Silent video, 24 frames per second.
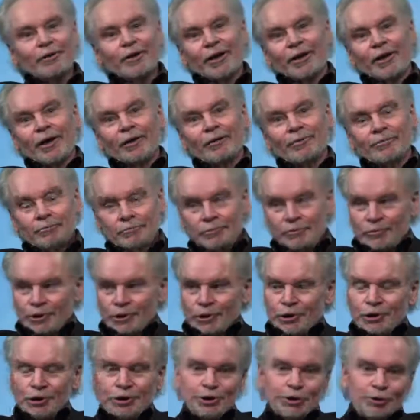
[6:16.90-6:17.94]
and a
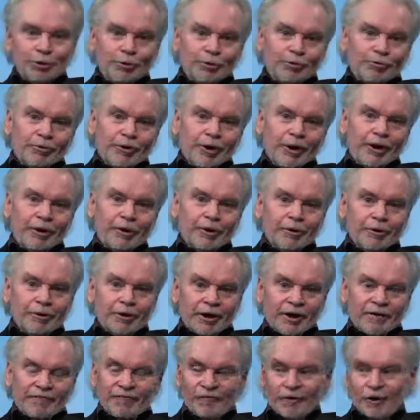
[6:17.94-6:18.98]
joke writer
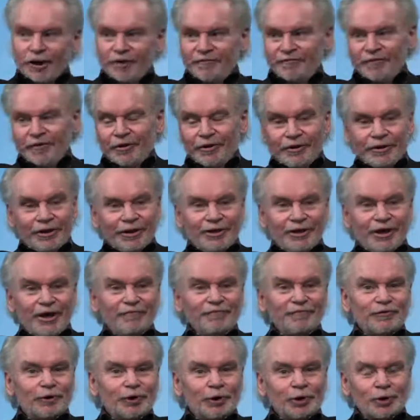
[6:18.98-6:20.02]
and a vaudevillian, I've
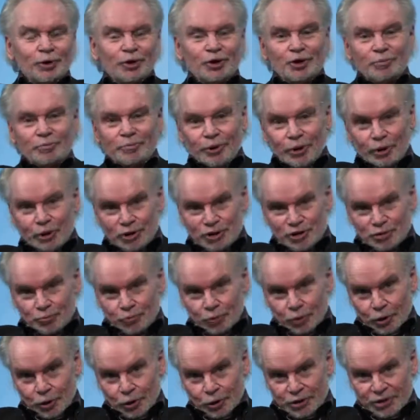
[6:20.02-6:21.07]
learned to parse
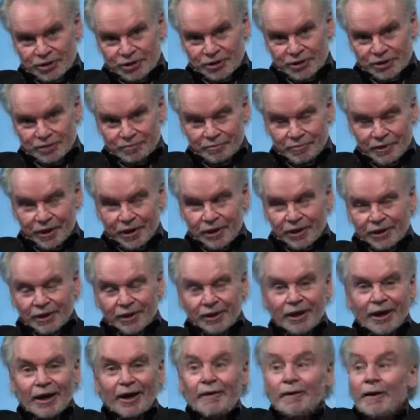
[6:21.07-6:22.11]
words.
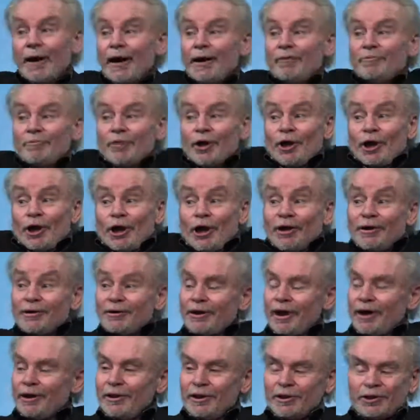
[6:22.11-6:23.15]
Yeah, I'm, I,
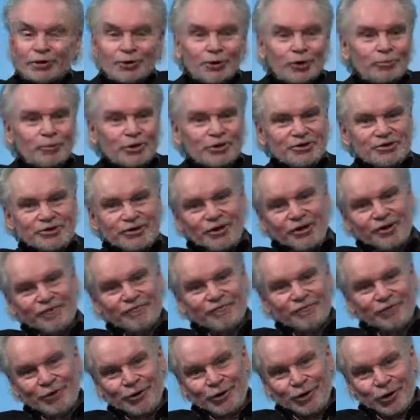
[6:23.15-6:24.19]
I like to call myself
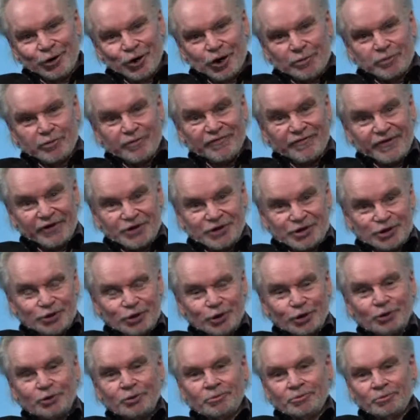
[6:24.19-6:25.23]
a
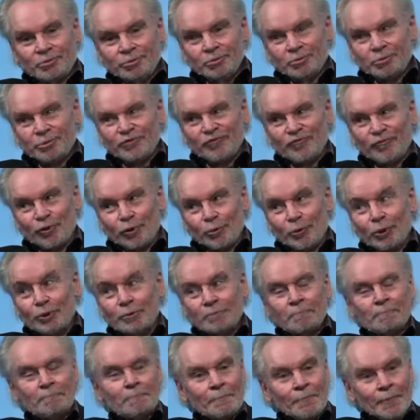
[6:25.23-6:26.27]
professional performer
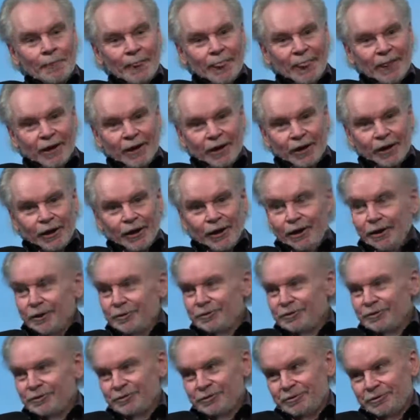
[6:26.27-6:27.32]

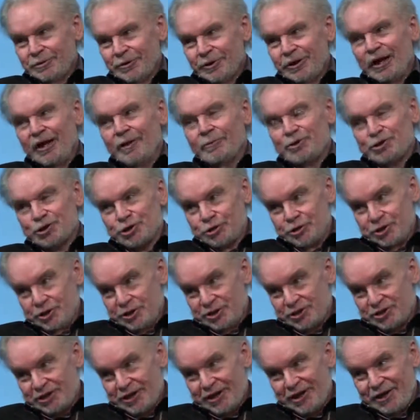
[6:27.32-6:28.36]
and an amateur
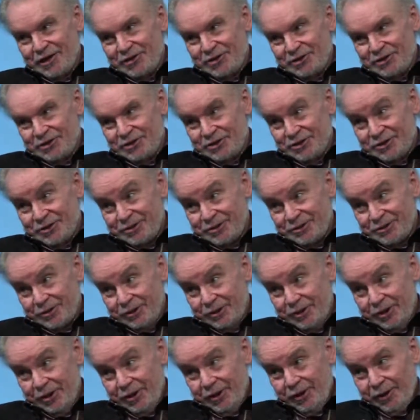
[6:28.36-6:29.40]
scientist.
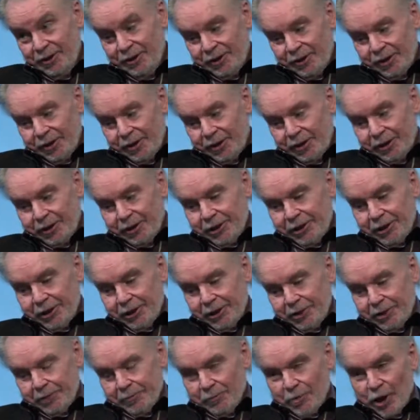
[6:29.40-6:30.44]

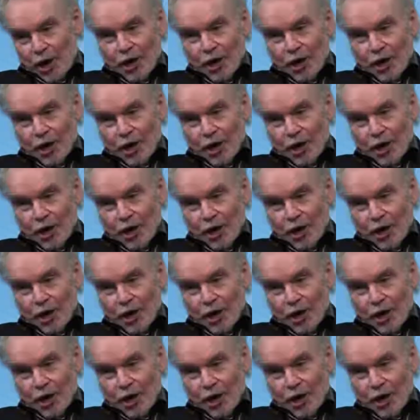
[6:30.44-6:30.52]
Um,